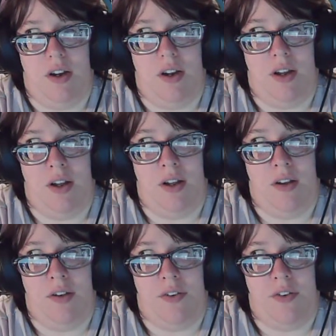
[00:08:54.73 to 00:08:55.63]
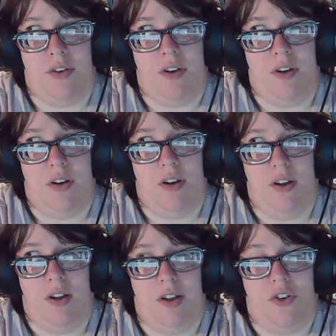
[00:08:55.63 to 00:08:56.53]
as
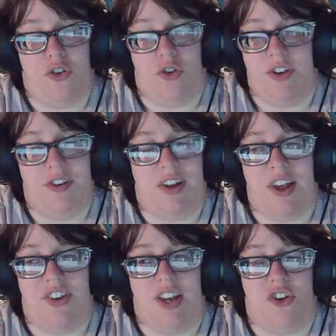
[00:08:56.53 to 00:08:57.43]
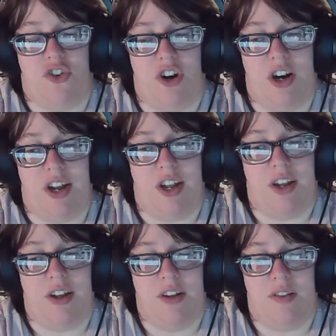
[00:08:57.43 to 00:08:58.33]
he's tr since like I said he's
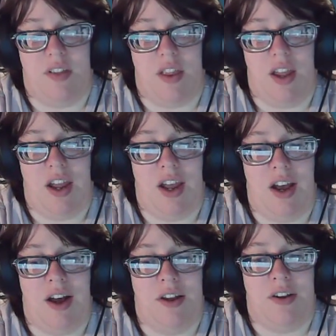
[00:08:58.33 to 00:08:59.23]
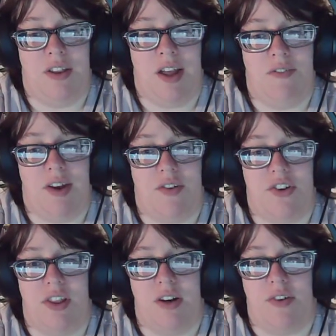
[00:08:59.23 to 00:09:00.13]
trying, and they've never
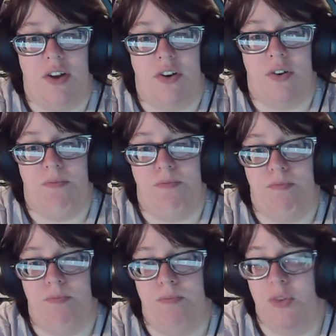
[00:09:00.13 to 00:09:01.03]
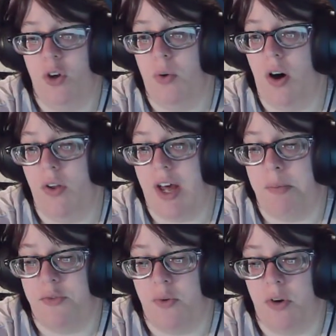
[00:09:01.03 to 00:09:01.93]
seen their father do all that
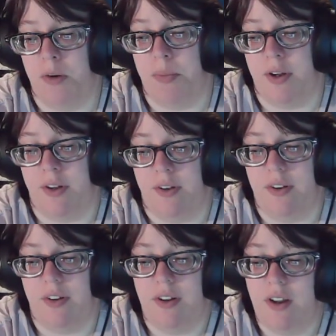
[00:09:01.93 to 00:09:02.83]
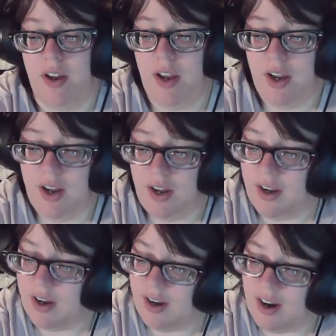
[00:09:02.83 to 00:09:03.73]
before, but he